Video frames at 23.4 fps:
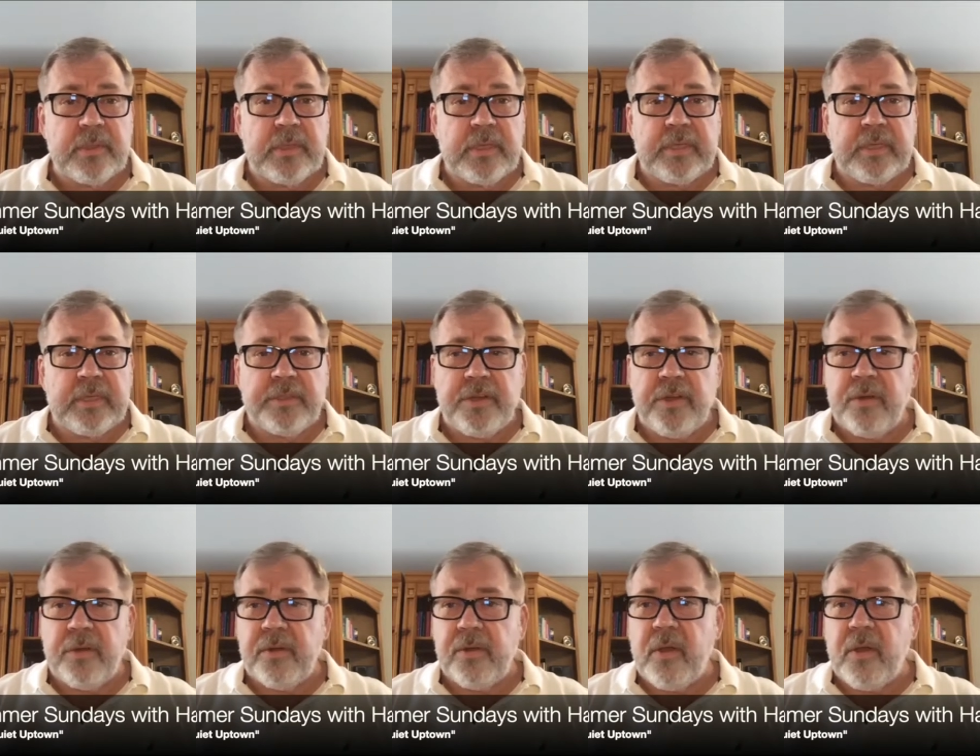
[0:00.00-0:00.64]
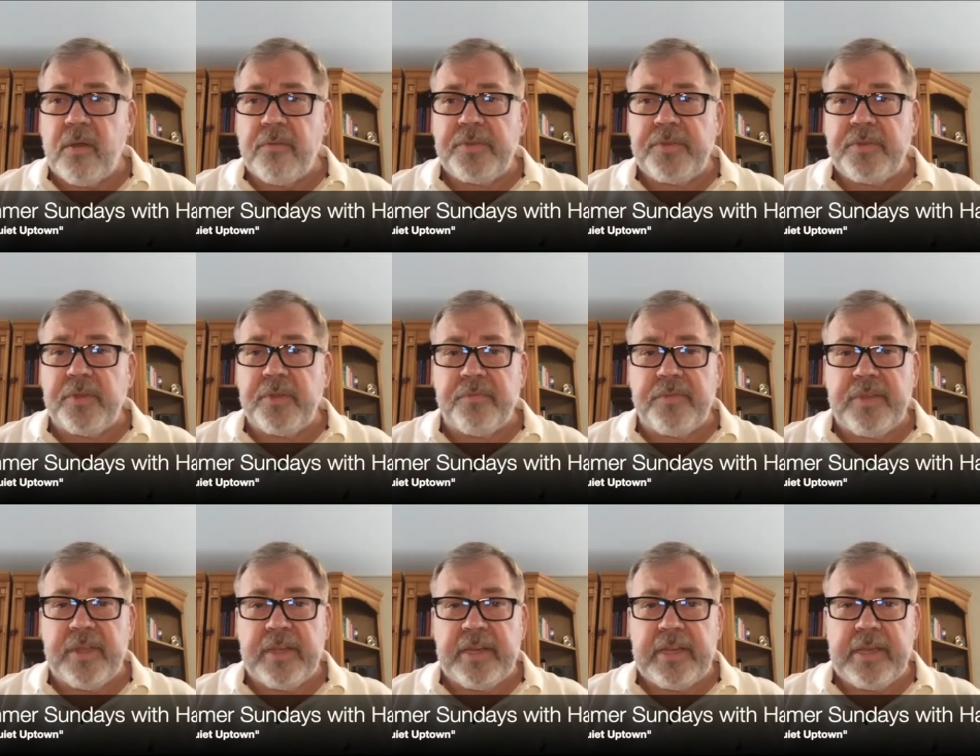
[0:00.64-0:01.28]
turn off your
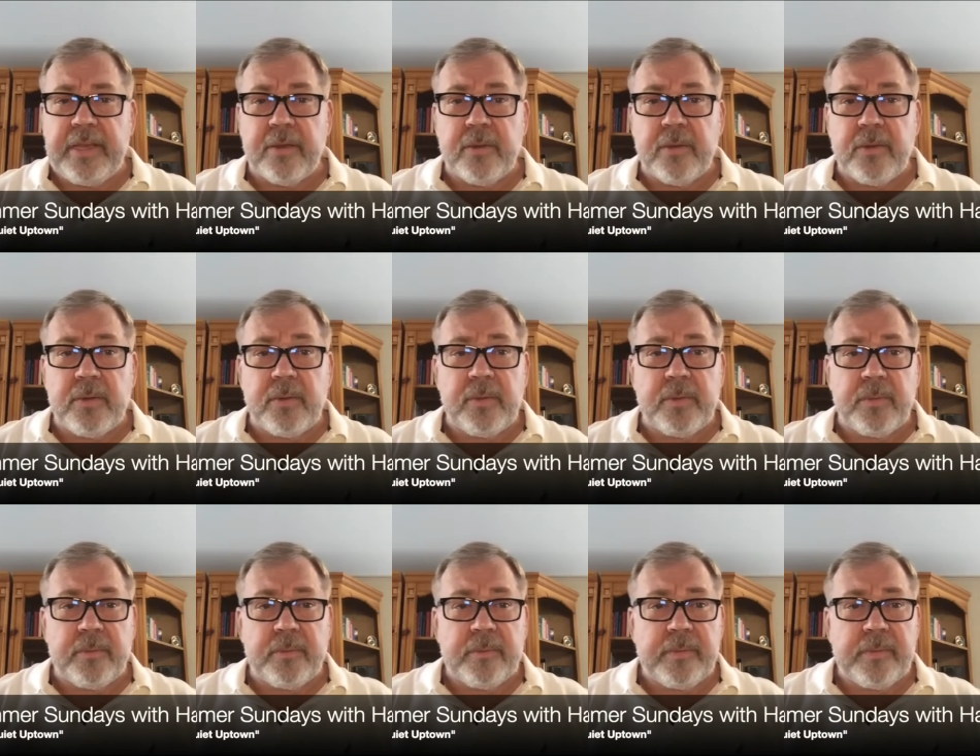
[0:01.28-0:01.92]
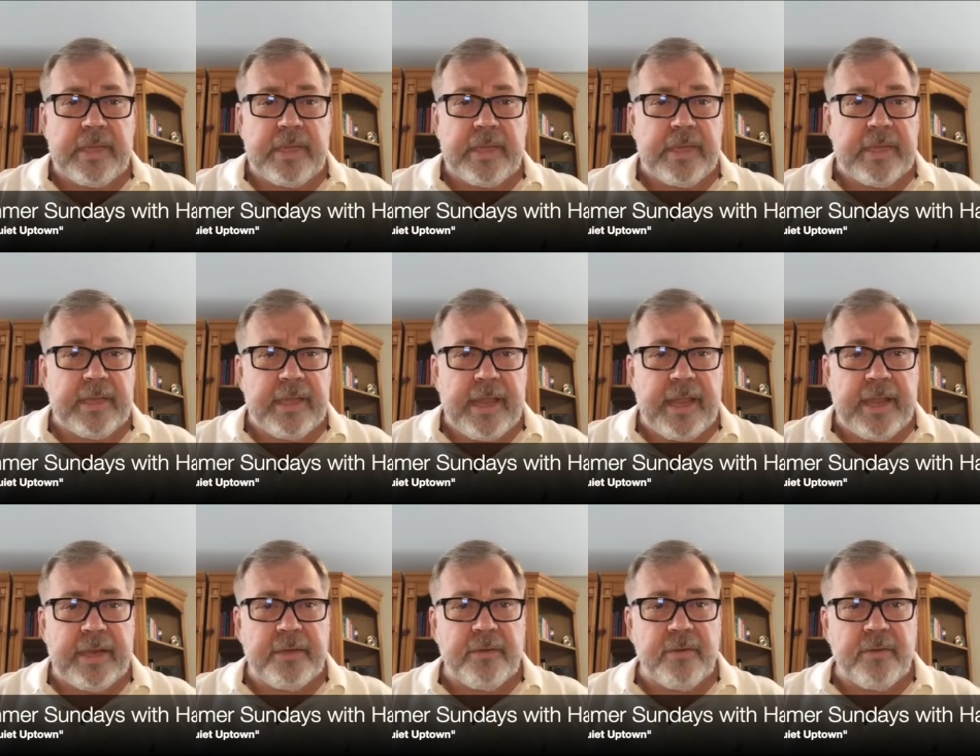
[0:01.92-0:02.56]
video
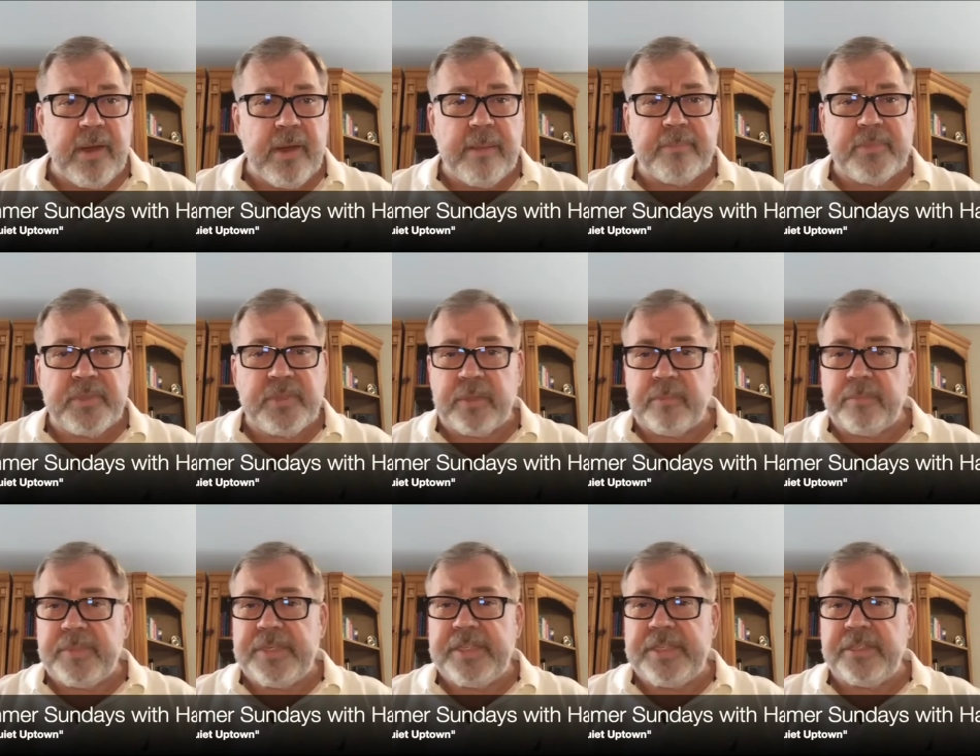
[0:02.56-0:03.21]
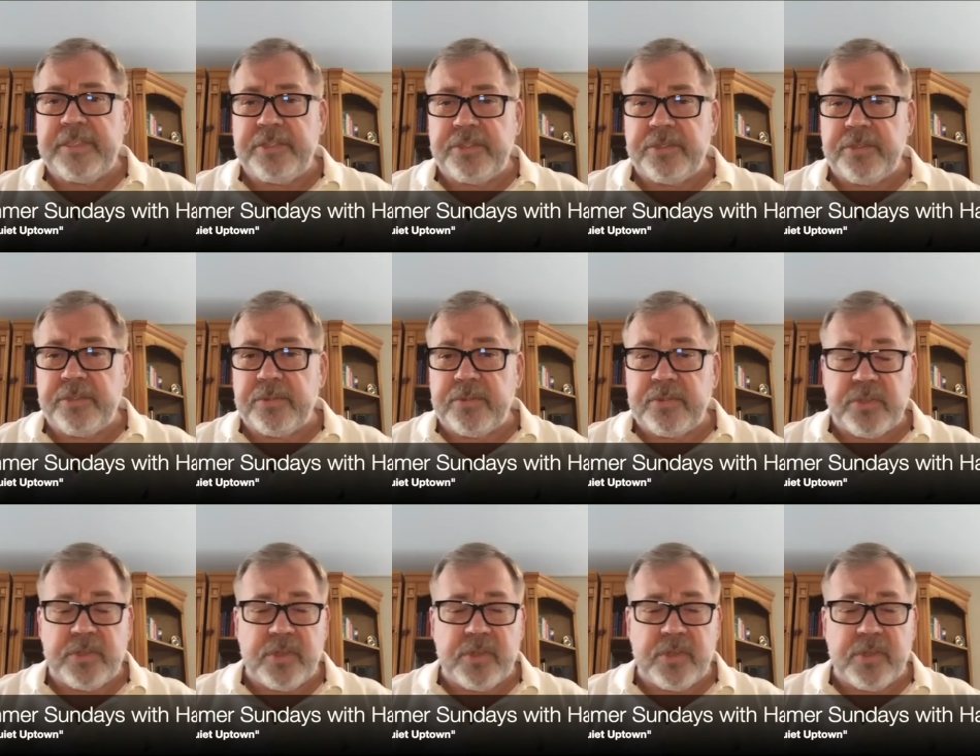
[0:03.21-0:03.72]
and grab some tissues,